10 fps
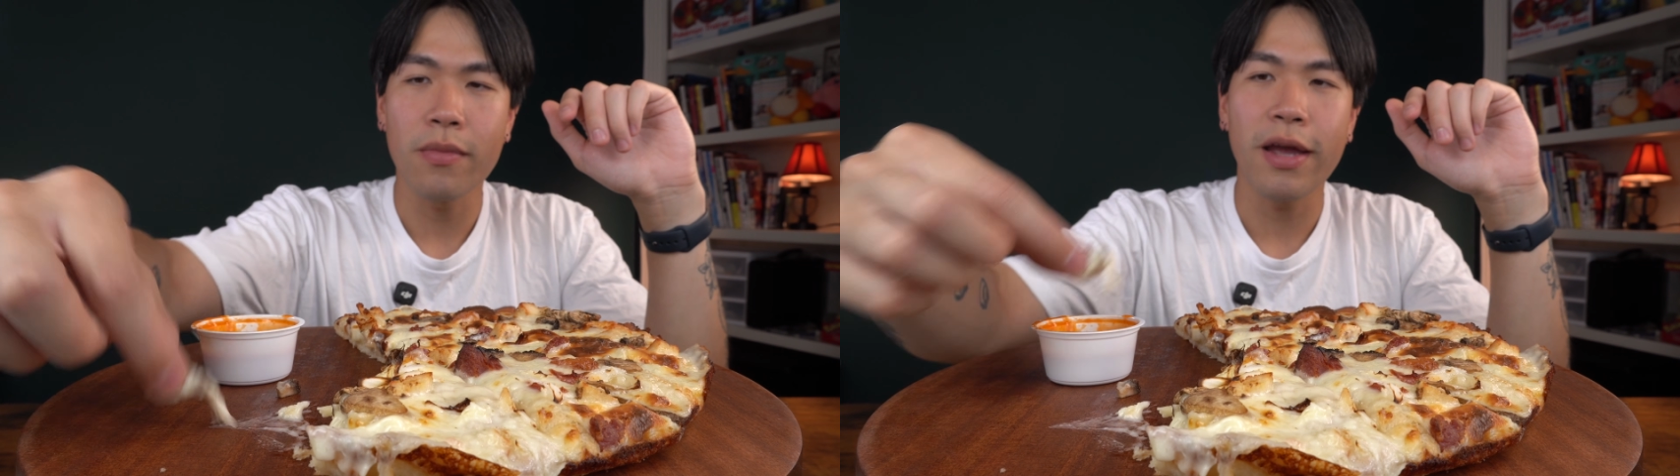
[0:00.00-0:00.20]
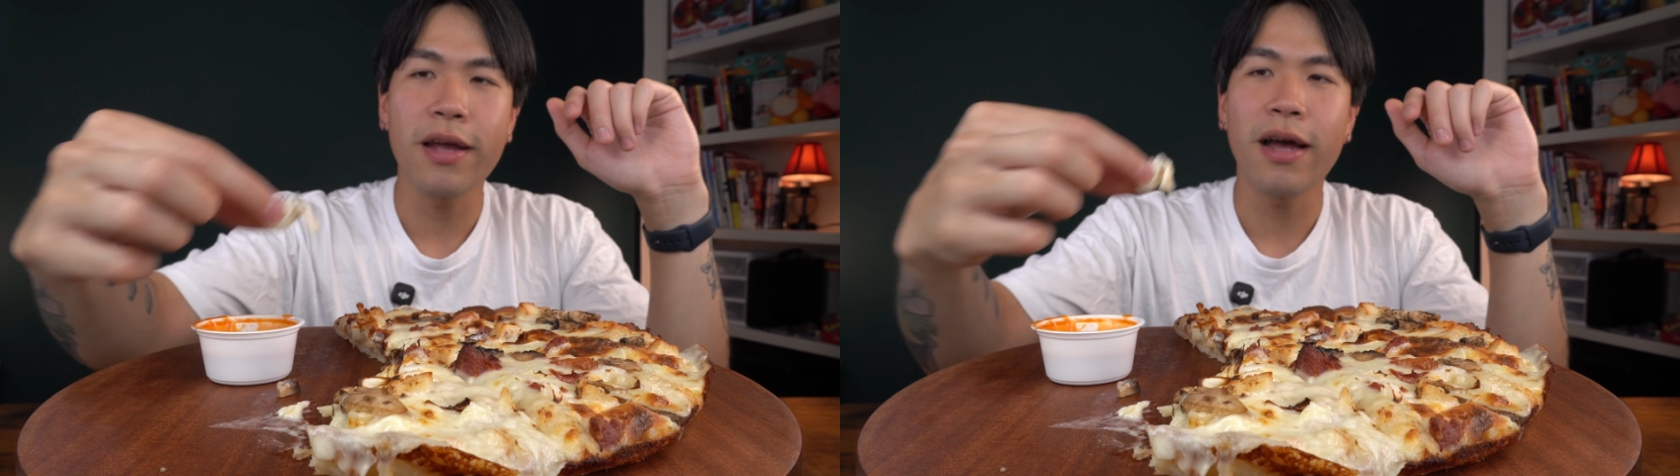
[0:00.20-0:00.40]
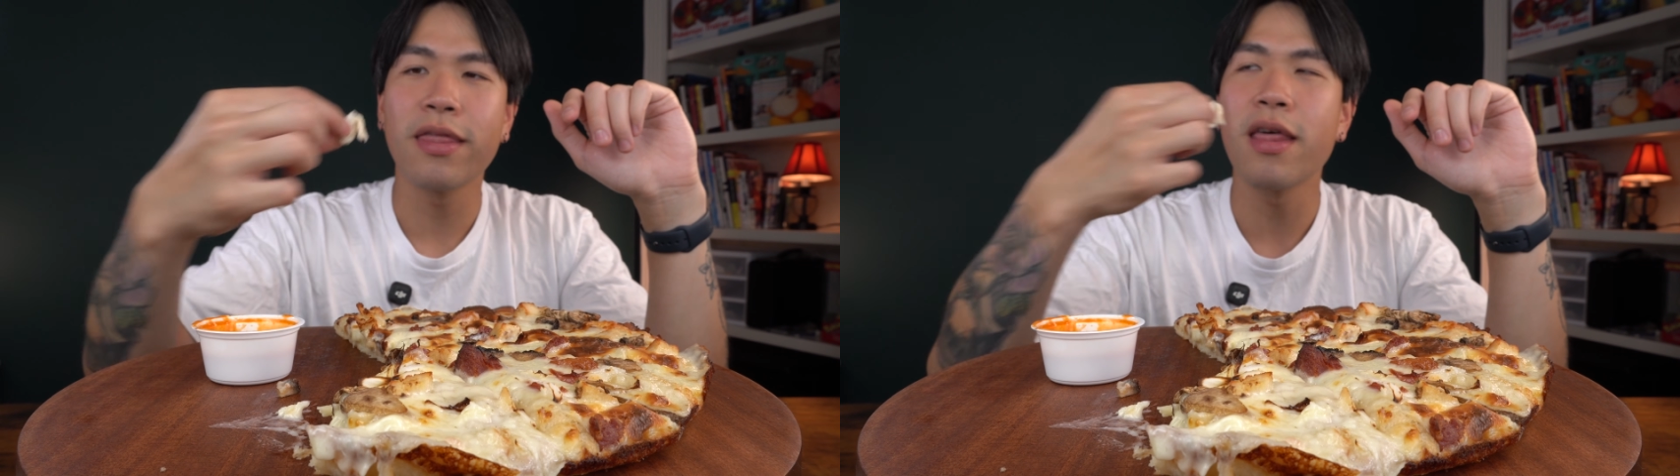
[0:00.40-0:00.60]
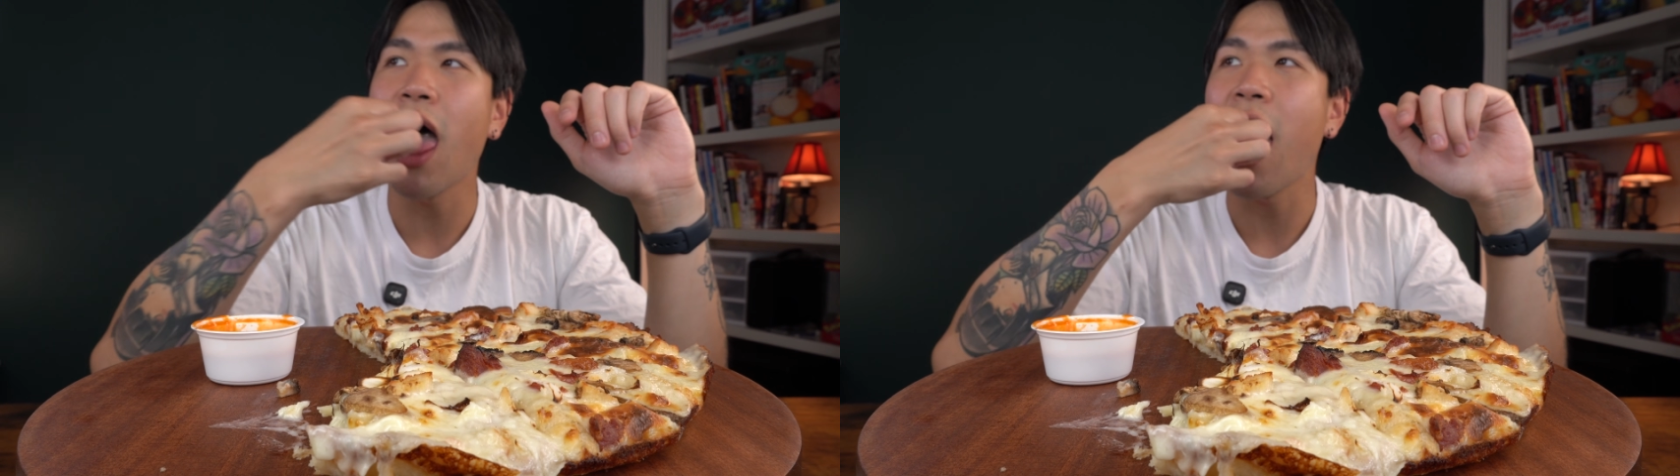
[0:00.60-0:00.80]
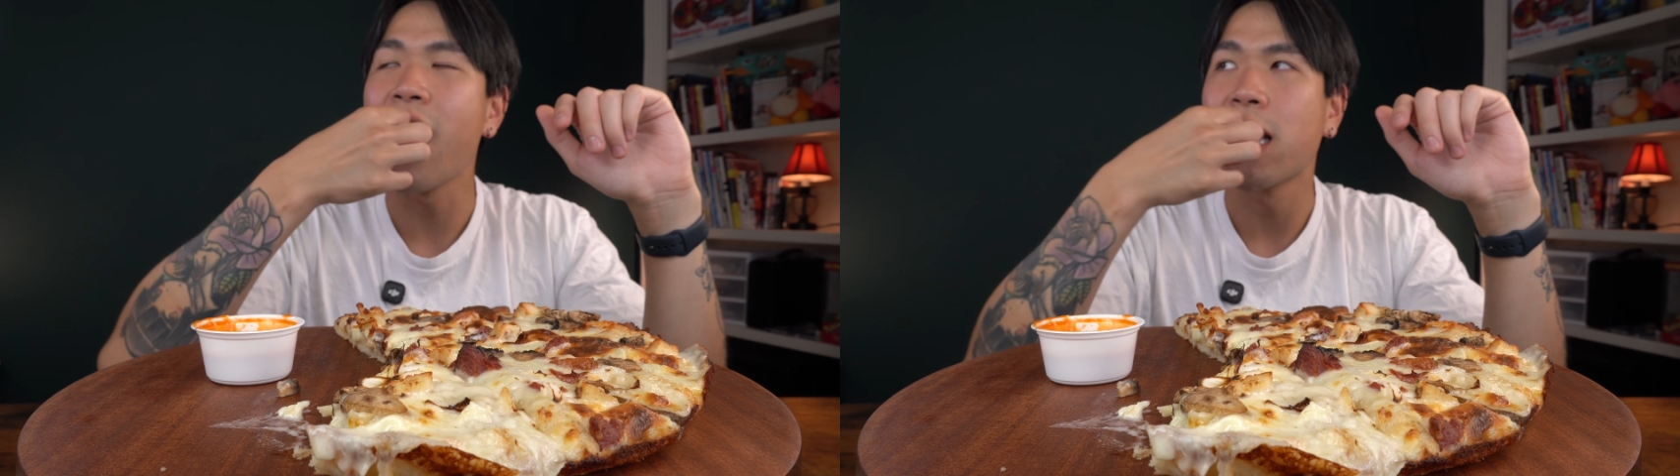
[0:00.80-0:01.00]
I got
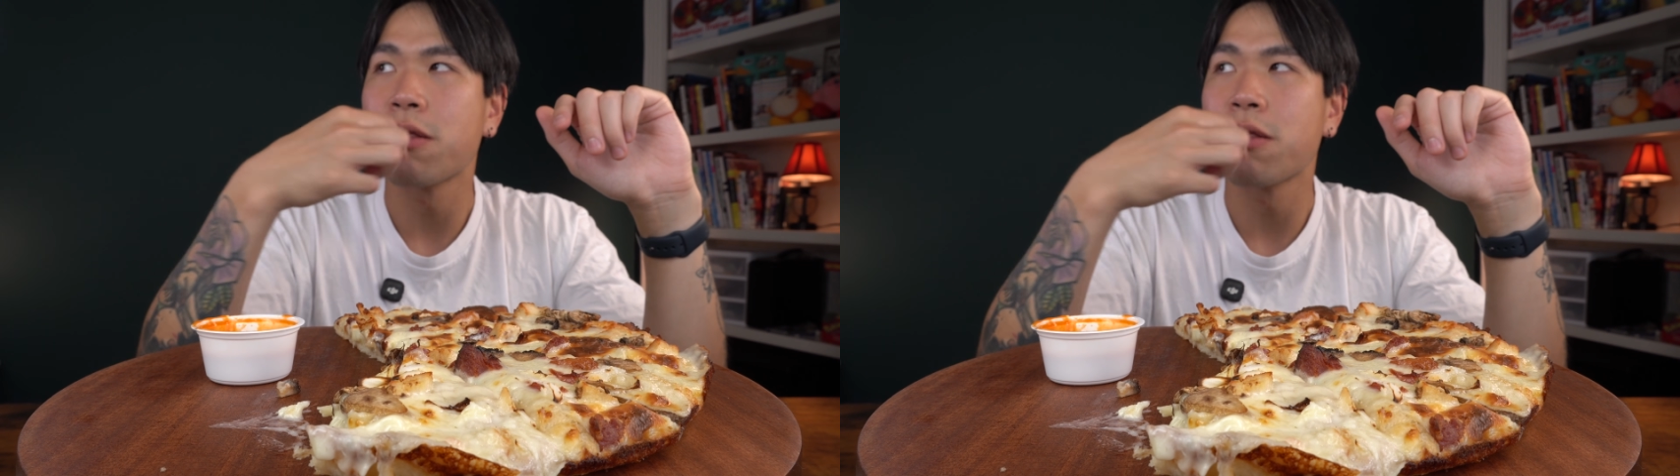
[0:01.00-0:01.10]
the